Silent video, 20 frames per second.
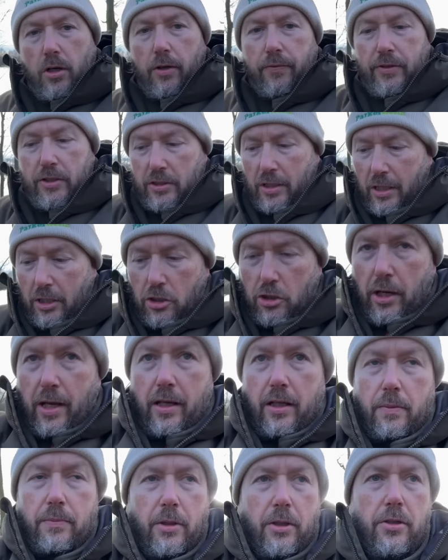if there's any
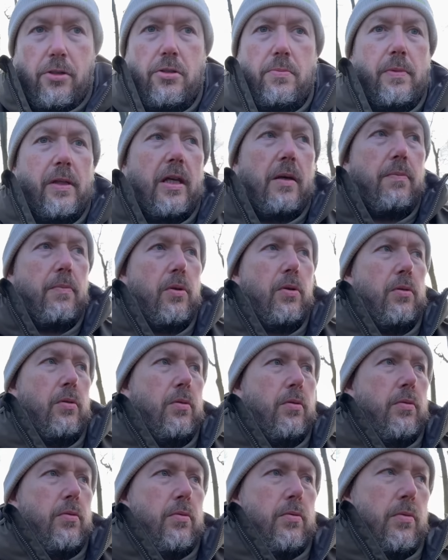shake, I'm not using my gimbal.
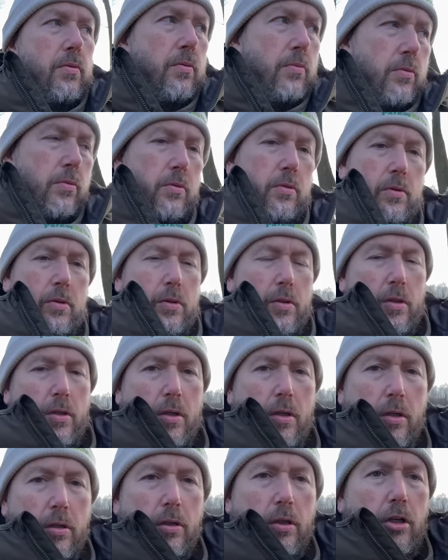
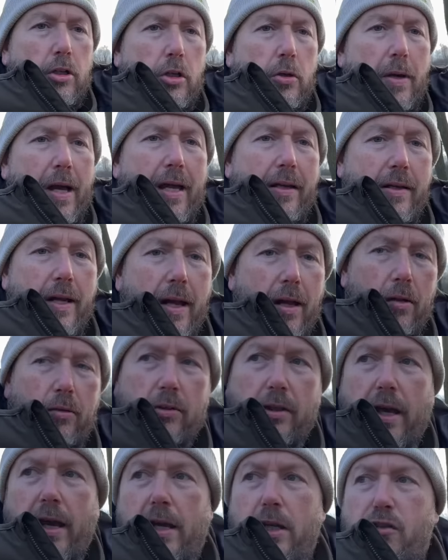Got a new handheld
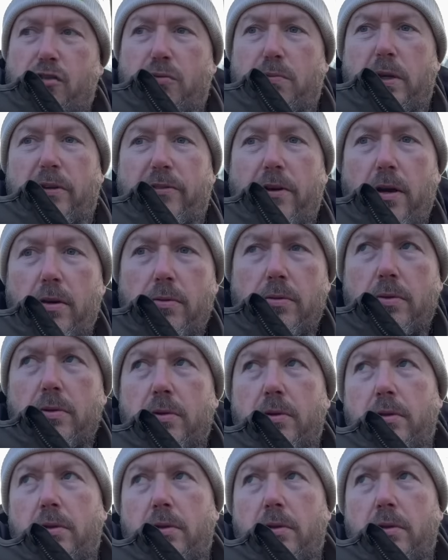cage for my phone. And,